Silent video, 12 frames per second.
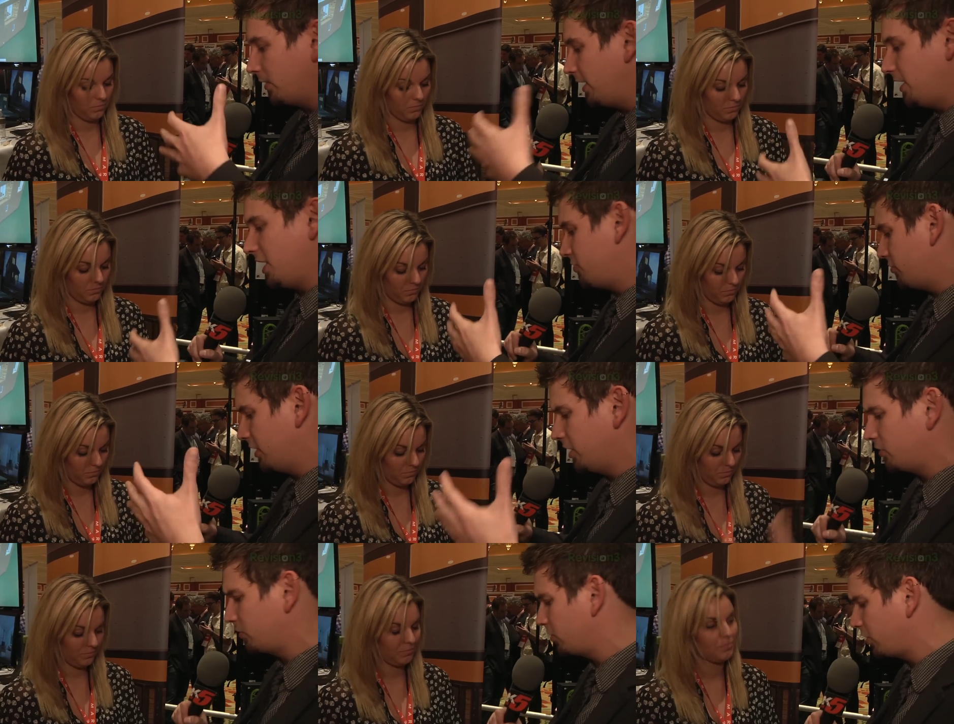Speaker 1: created hydrogen
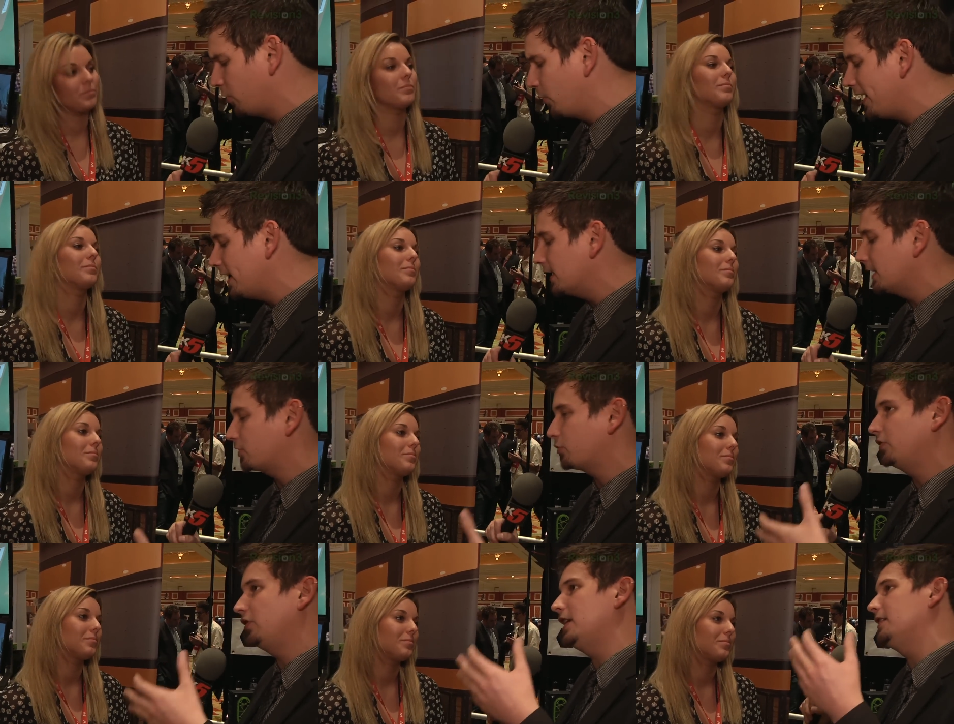creating
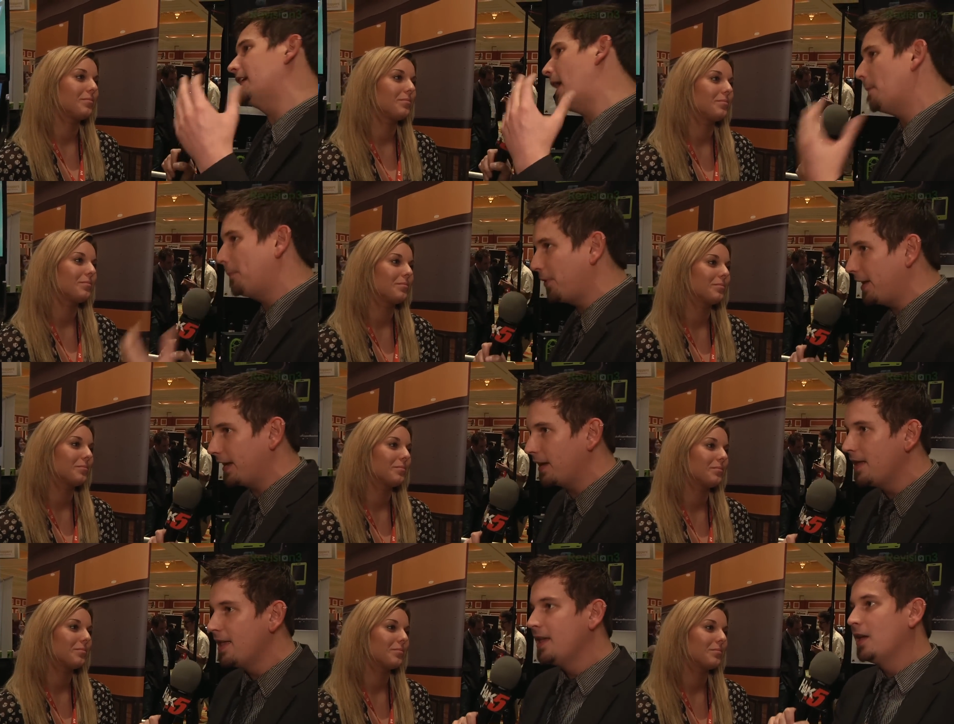electricity. It's outputting
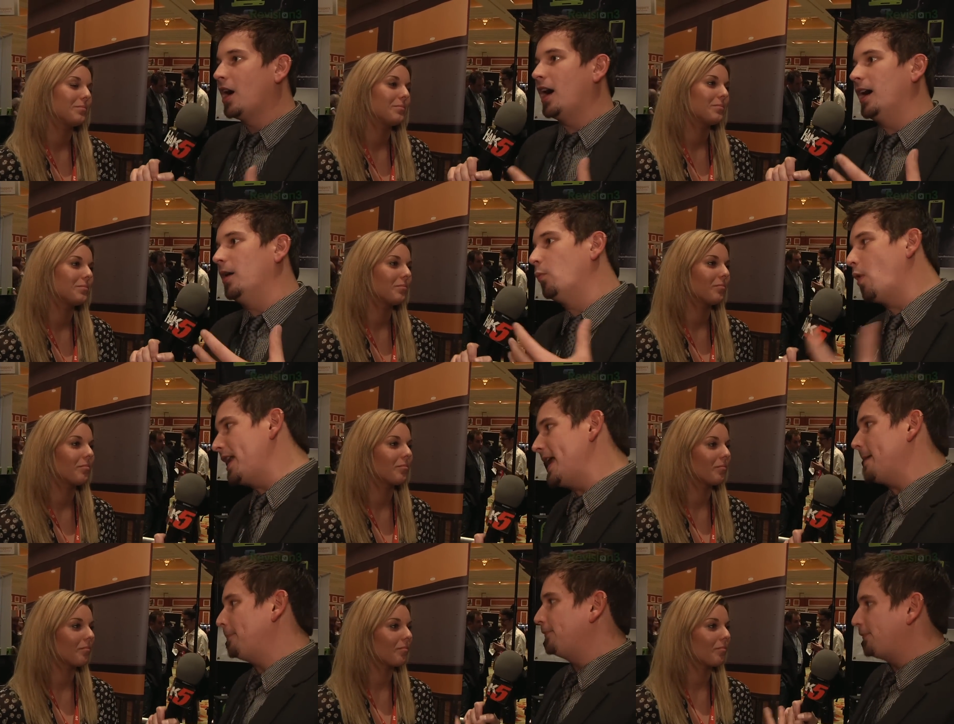uh, 1
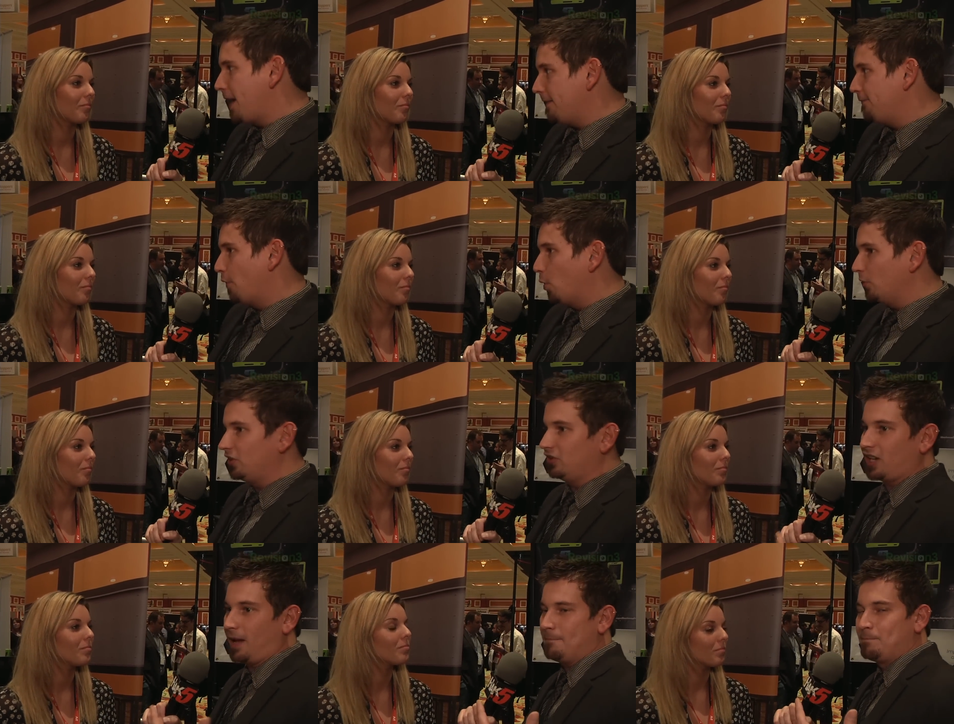amp, 5 volts. It's
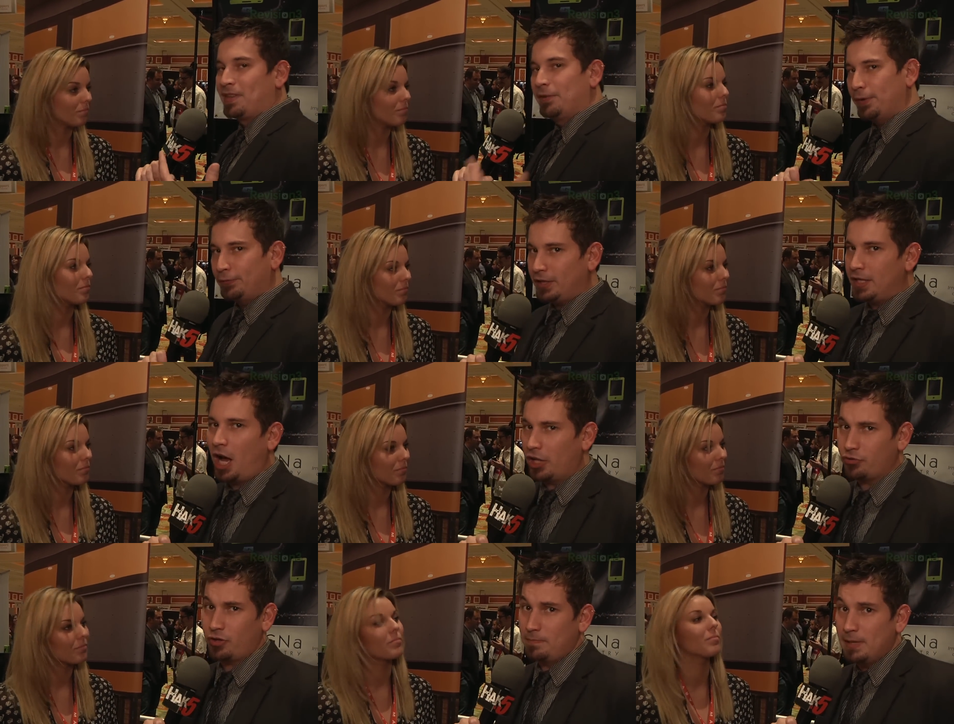got
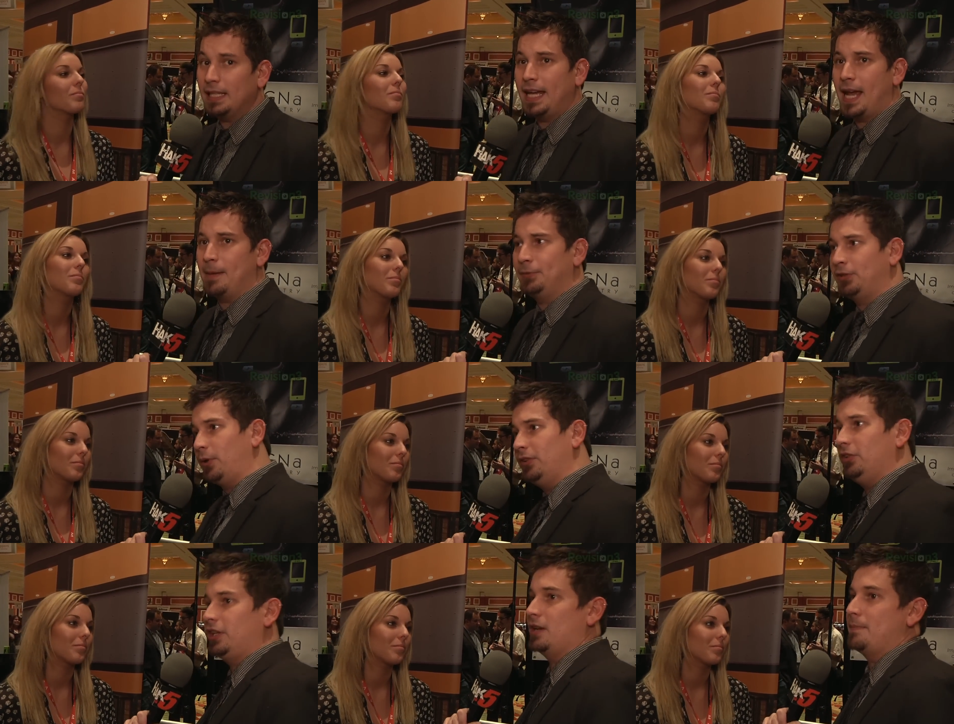1500 milliamps. So
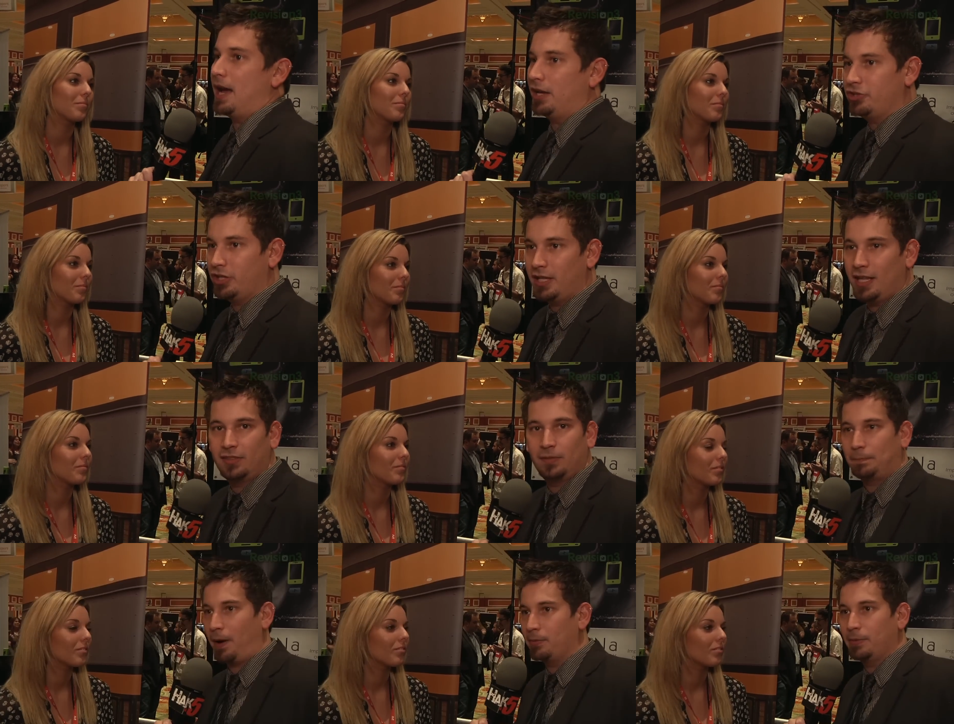as you can imagine, that's
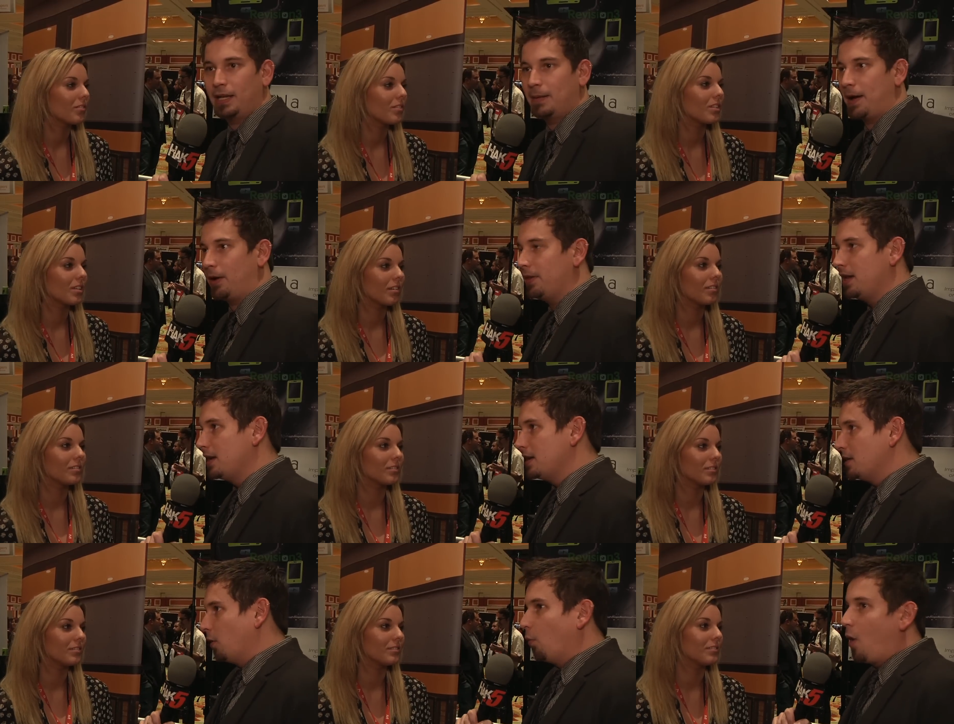probably about
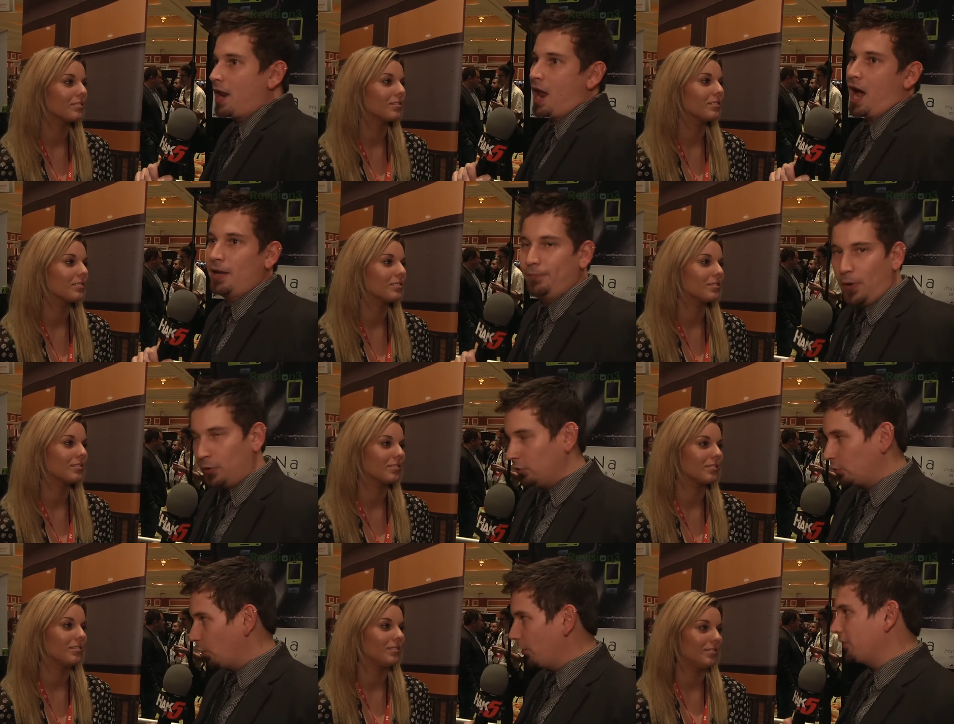one
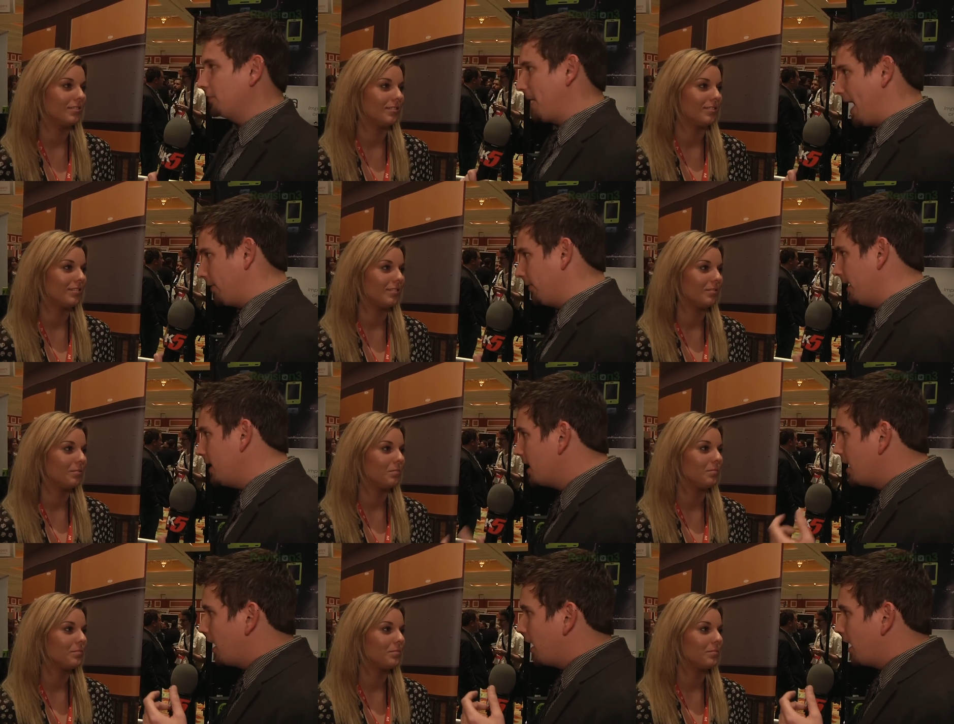iPhone's worth of battery.